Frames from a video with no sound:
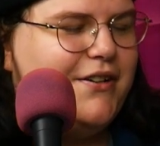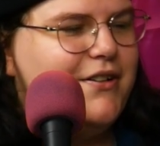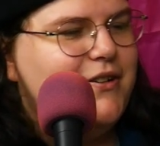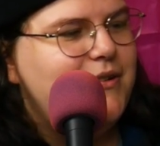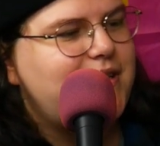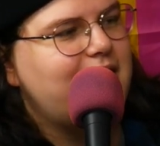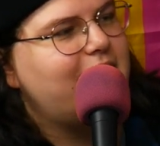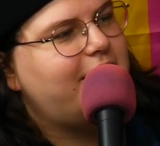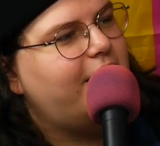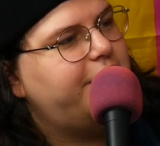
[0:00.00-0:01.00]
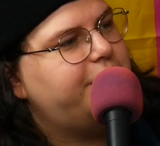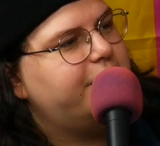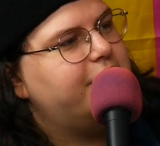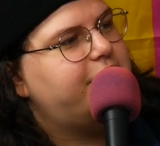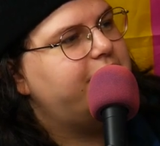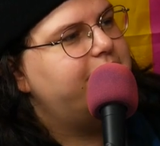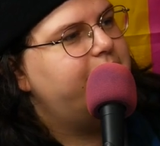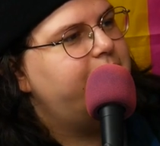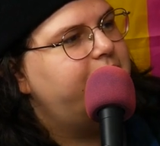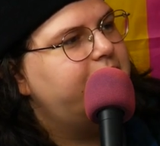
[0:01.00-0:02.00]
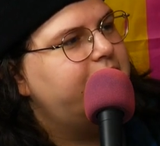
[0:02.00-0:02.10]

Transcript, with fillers: you're using a culture to